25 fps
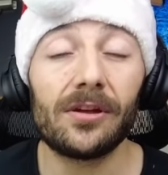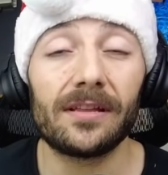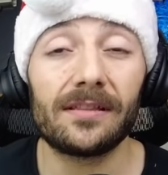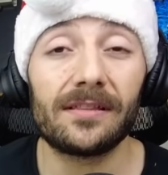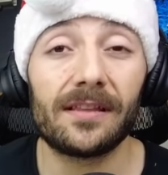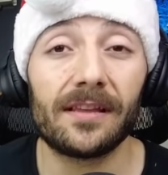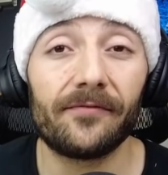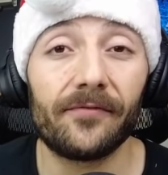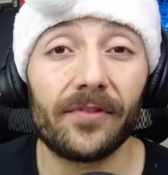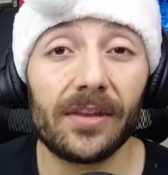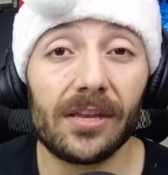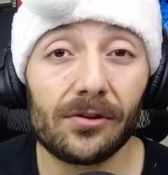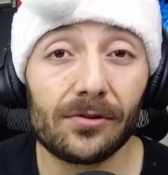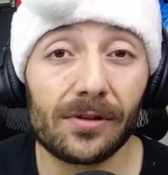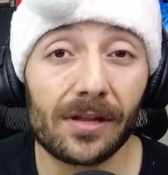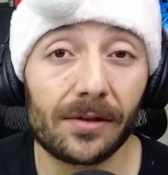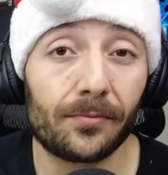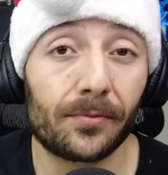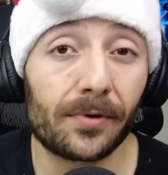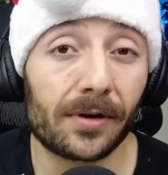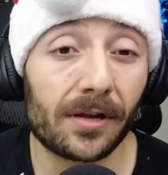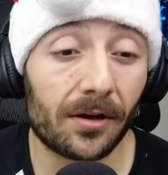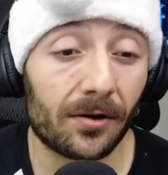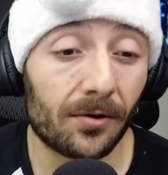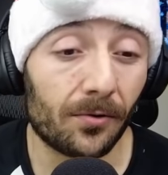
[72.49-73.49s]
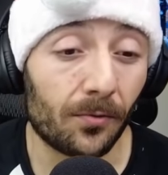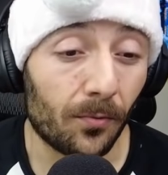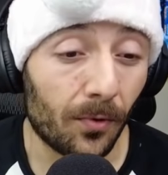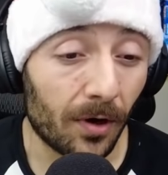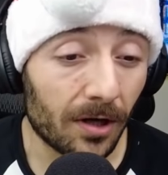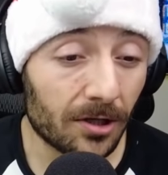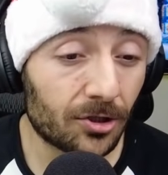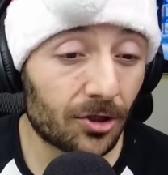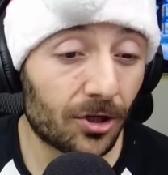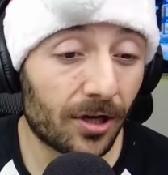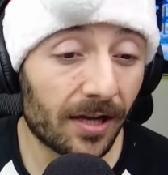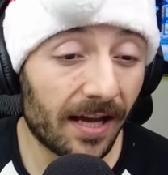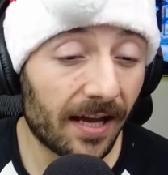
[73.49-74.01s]
The video that we're gonna
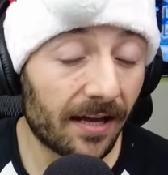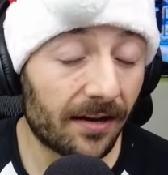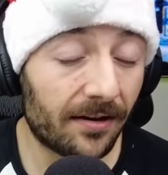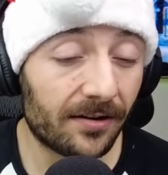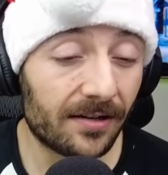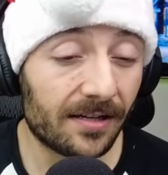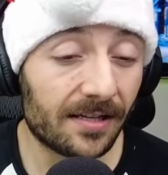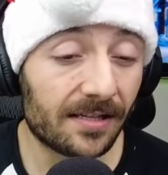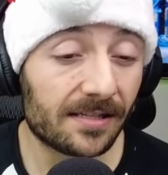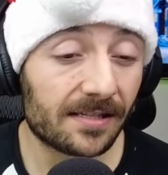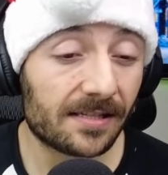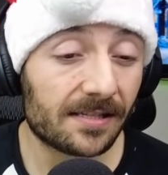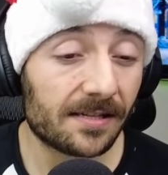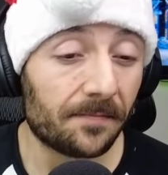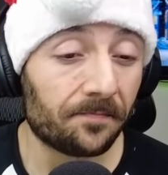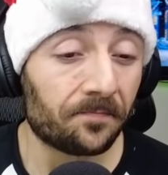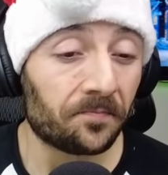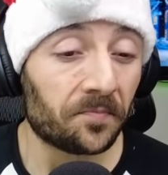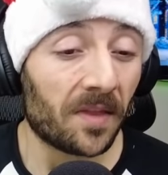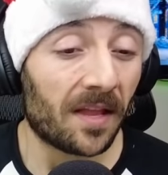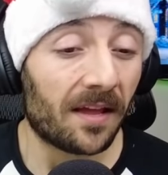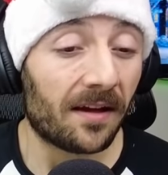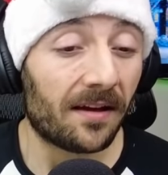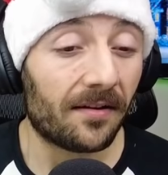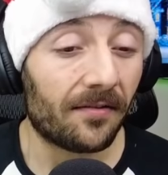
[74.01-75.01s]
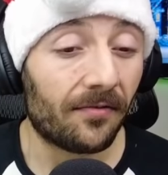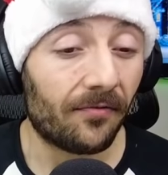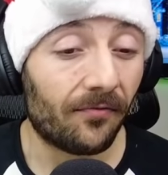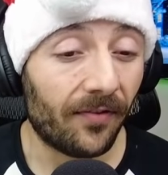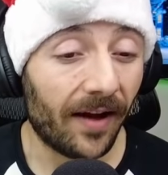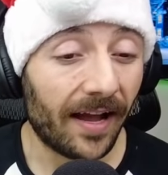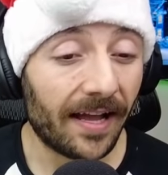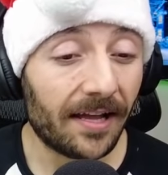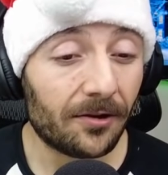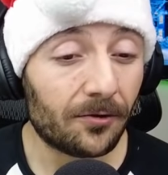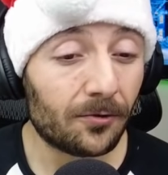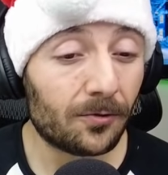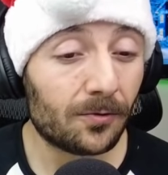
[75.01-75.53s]
watch together is
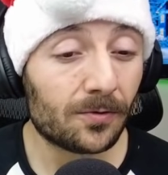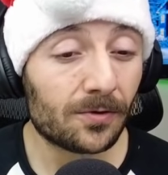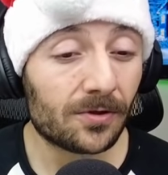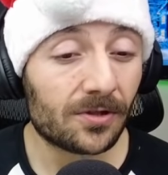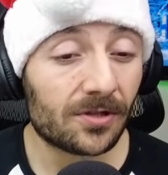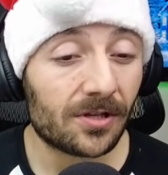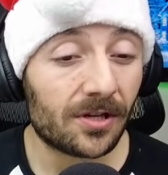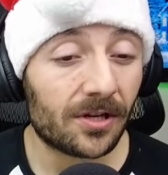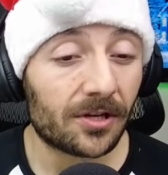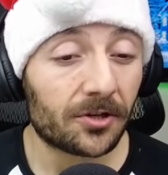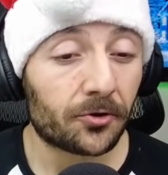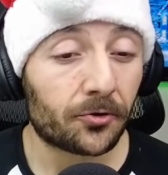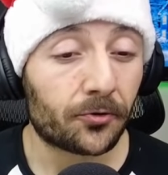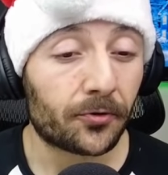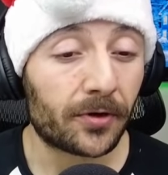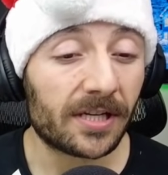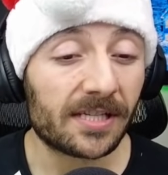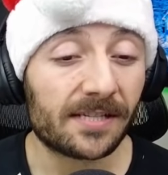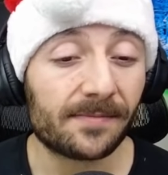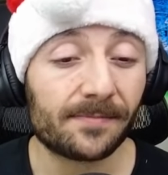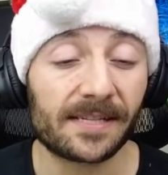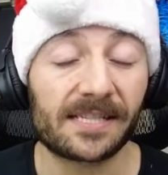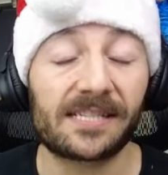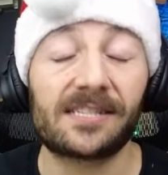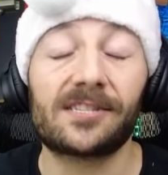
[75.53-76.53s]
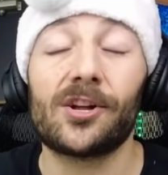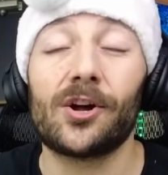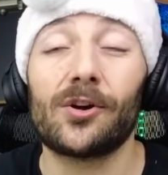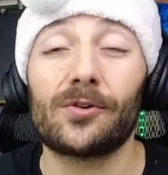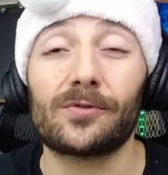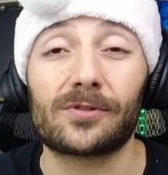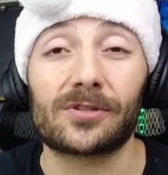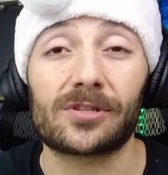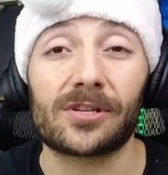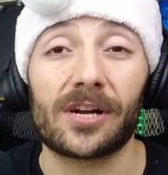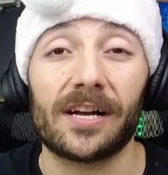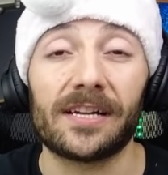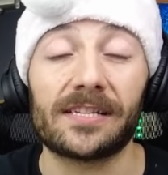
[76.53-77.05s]
Fairouz Christmas
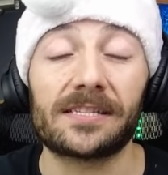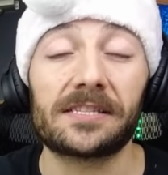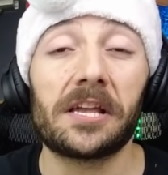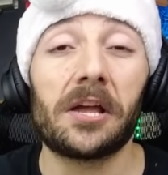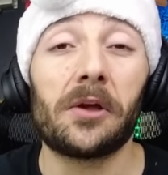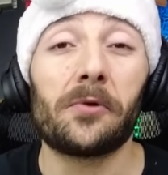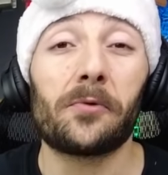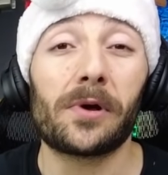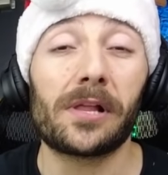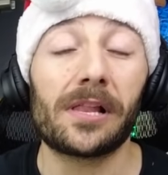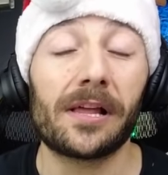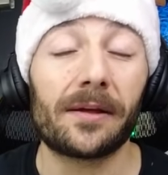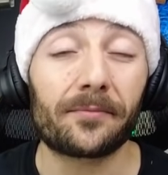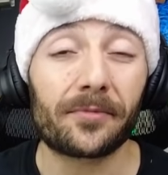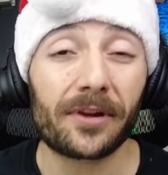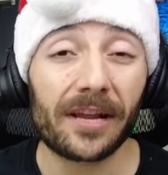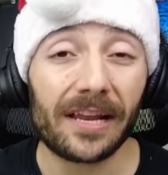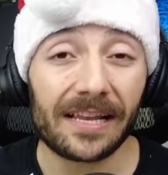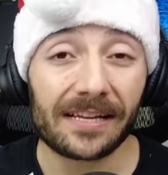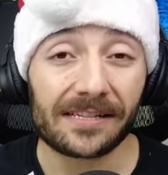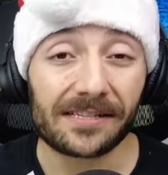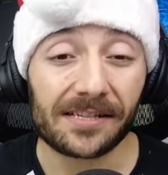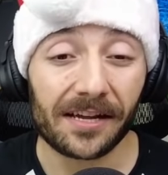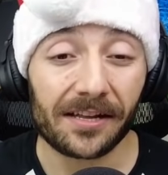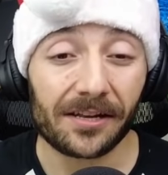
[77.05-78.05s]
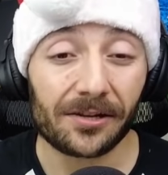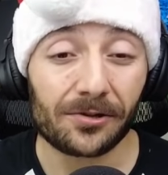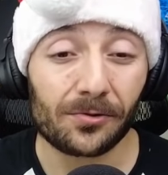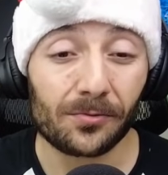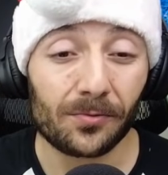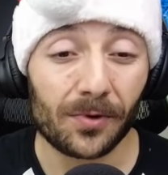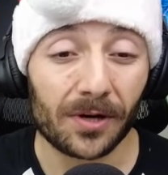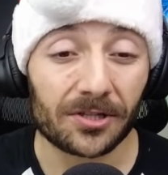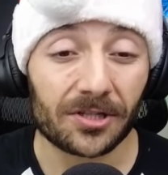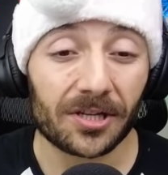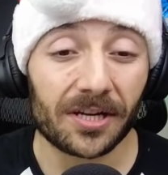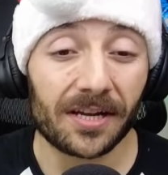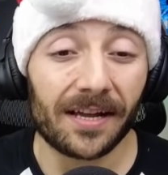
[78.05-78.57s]
songs, guys. Well, I'm really excited to
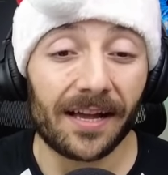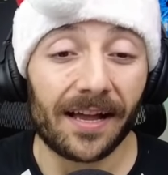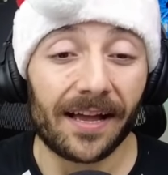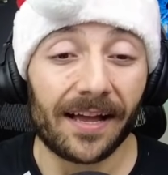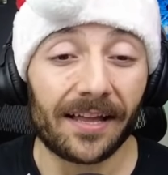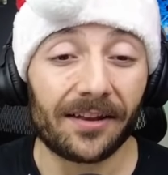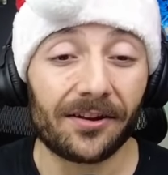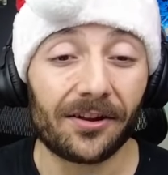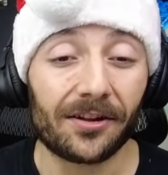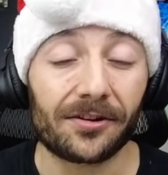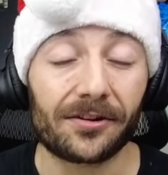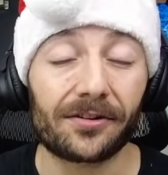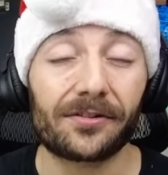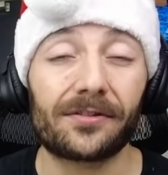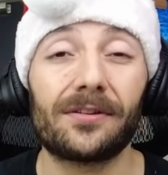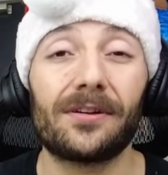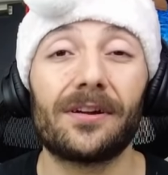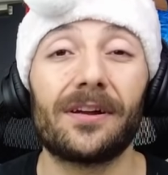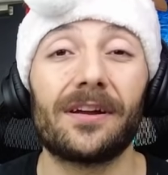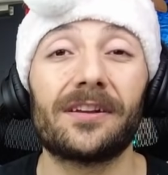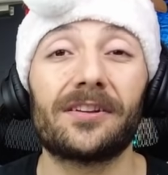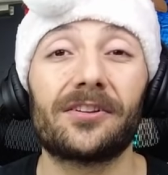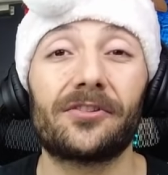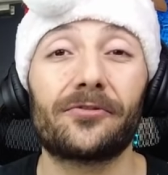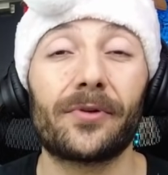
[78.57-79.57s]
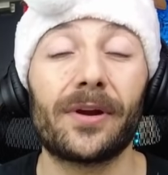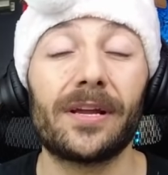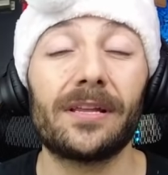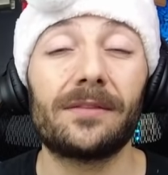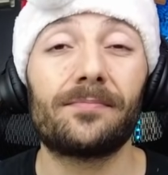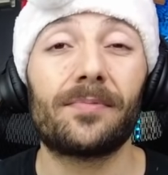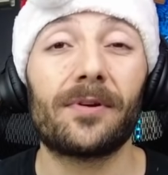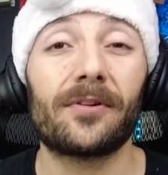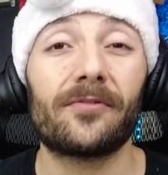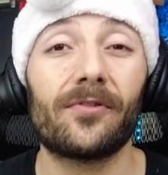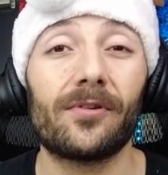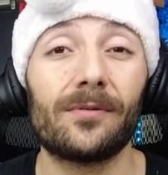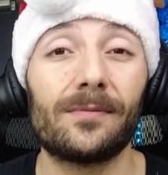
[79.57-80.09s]
watch another great
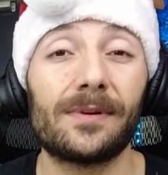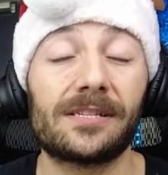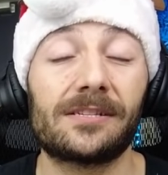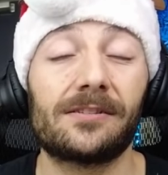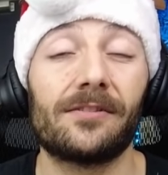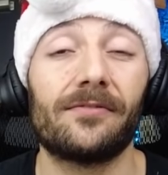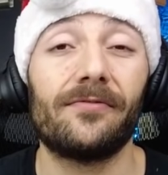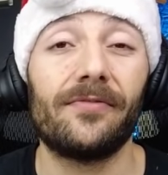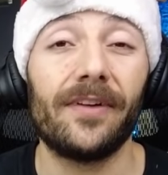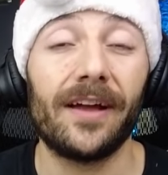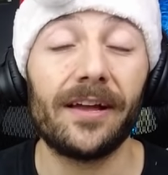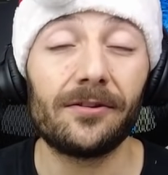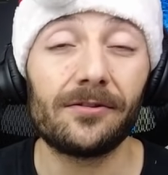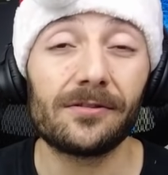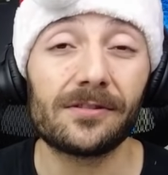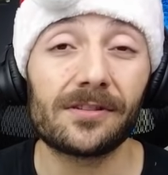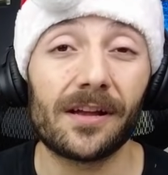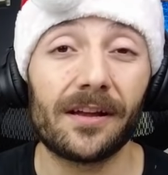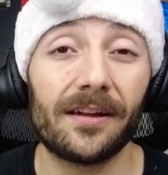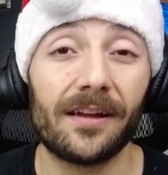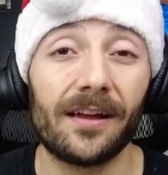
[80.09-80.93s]
performance of Fairouz.